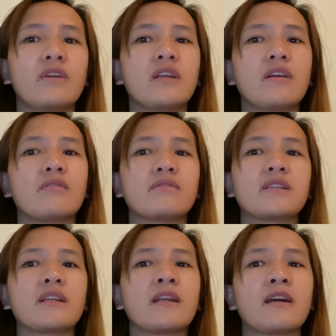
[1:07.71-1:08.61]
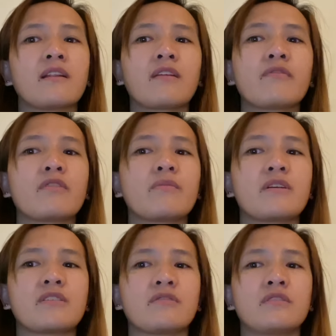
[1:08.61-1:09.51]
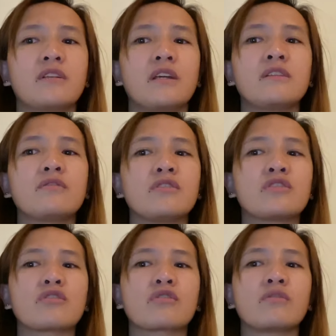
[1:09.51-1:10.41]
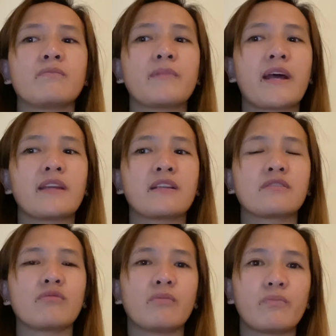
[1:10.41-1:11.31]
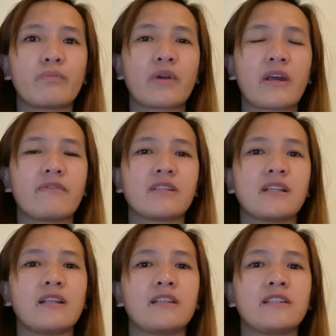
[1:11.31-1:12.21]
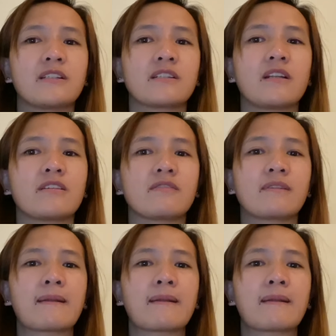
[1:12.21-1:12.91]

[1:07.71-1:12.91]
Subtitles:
videos, and health information, and to ensure compliance with privacy legislation.